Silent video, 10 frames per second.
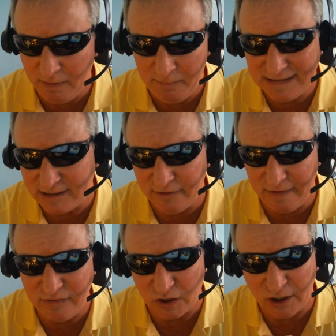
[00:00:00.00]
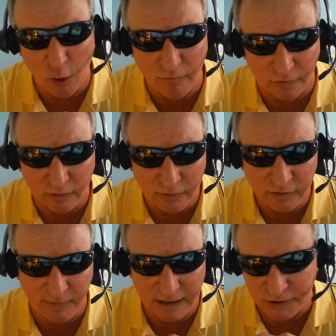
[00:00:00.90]
basically they took it over
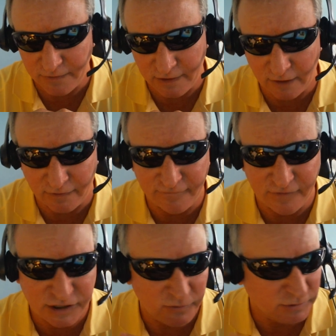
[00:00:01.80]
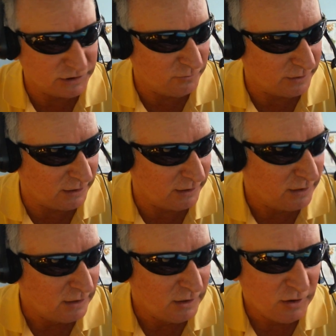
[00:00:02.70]
to make sure that nothing fishy was going on.
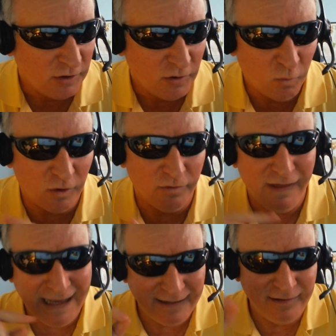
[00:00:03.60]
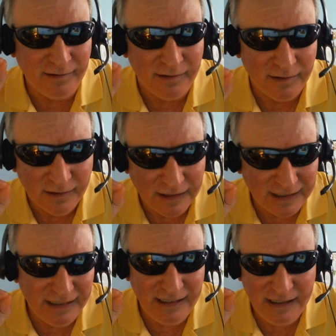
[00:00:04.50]
Well, then
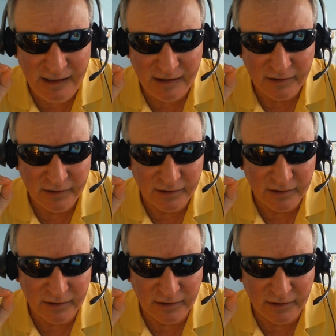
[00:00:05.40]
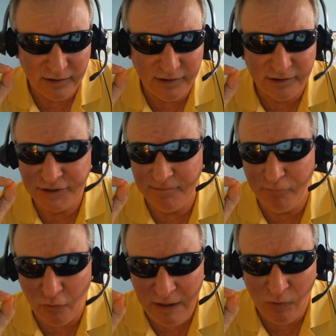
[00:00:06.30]
the
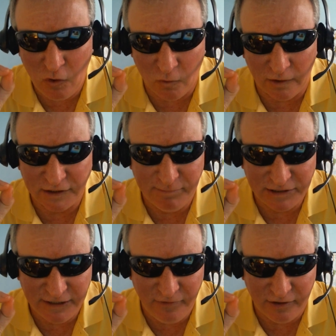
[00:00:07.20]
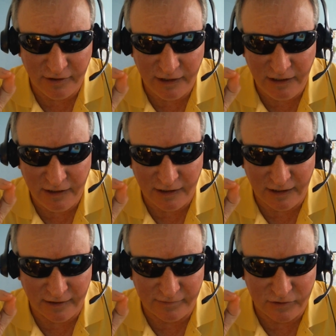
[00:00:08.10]
Supreme Court, specifically
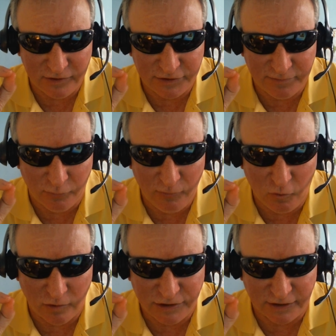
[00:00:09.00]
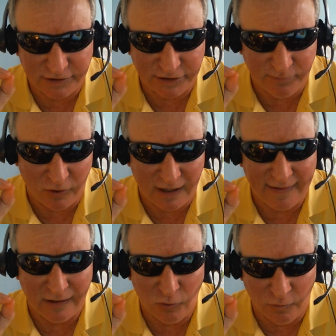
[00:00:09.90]
Supreme Court Justice
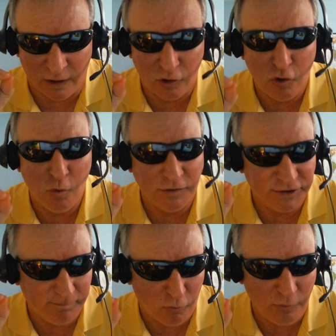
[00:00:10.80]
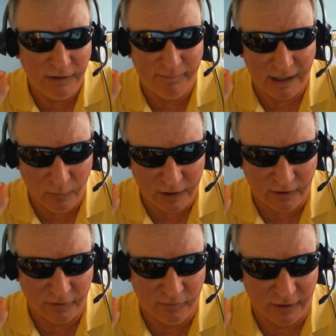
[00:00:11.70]
Moncada Luna, who was appointed by
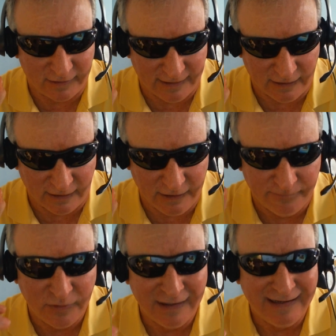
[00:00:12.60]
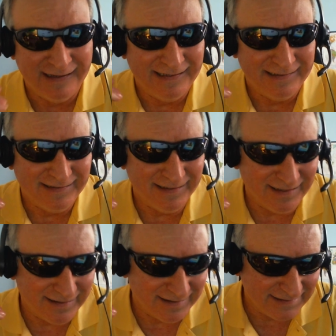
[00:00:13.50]
Ricardo Martinelli,
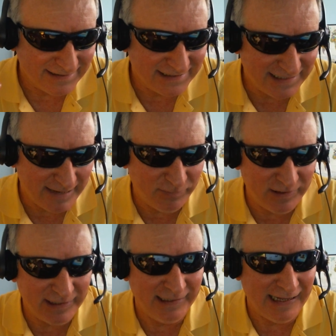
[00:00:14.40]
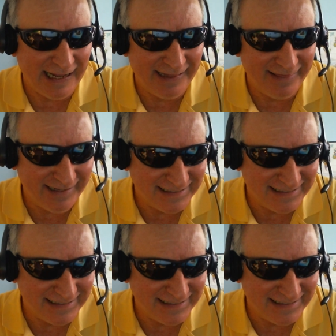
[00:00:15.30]
stepped in and they